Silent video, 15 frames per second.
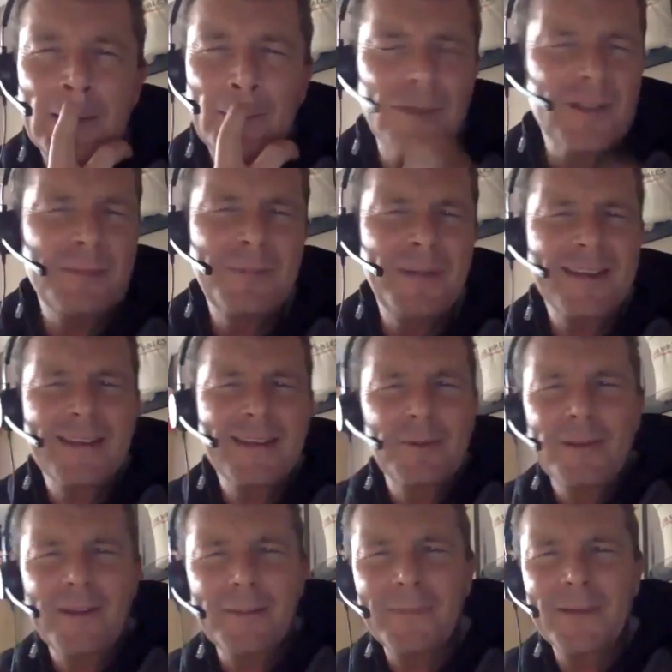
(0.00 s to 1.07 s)
What's the matter
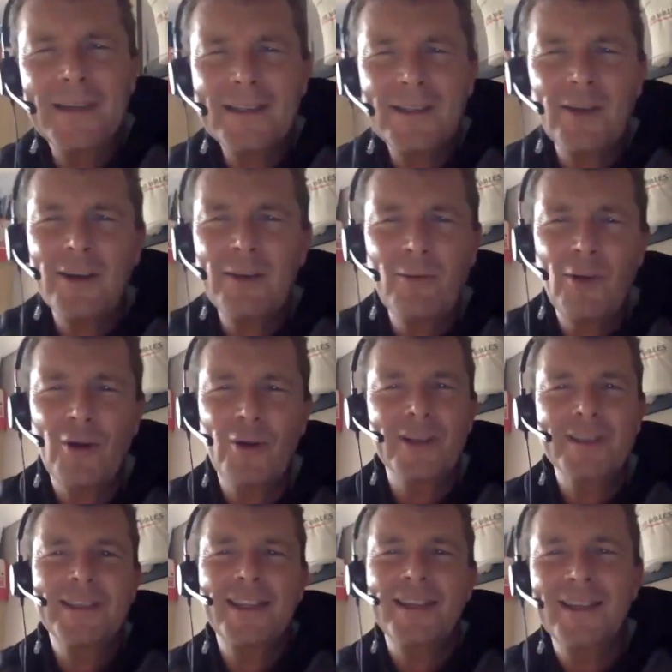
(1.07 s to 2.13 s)
with him? He's got it wrong,
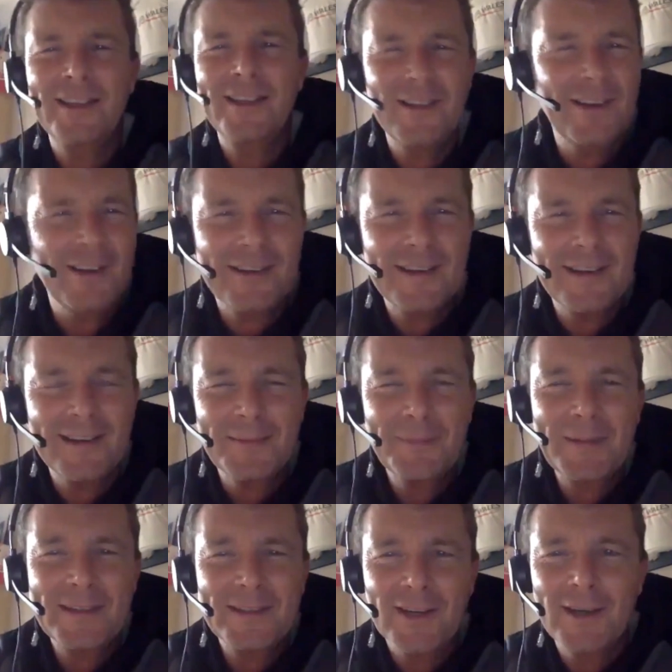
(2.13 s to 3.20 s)
isn't he? No, it'd
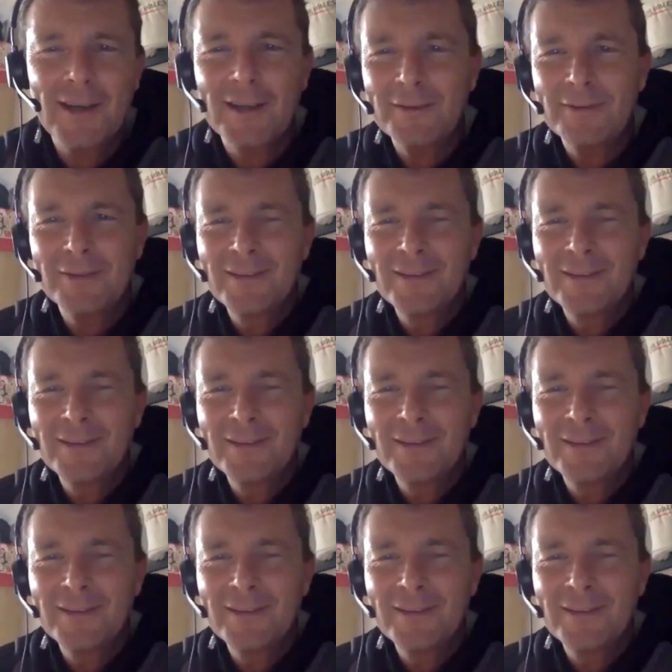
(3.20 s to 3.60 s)
be Sir Clive.